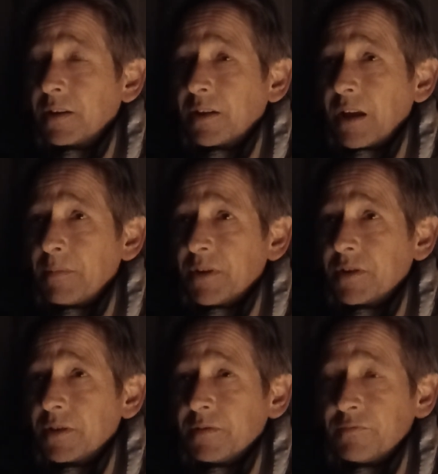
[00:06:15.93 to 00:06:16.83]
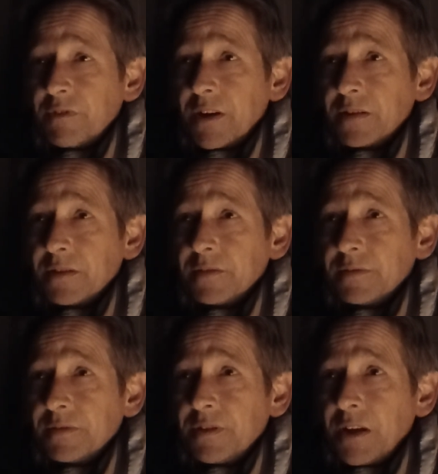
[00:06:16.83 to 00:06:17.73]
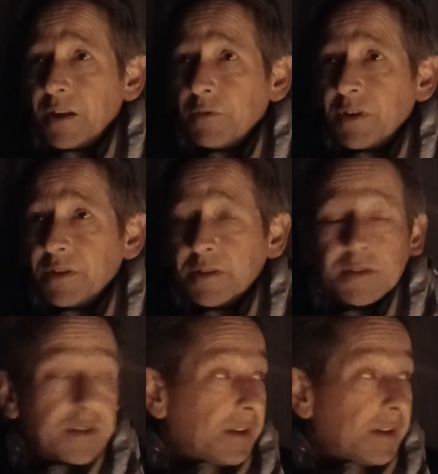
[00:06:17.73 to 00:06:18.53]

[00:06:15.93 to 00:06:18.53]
cabbage and red and yellow onions.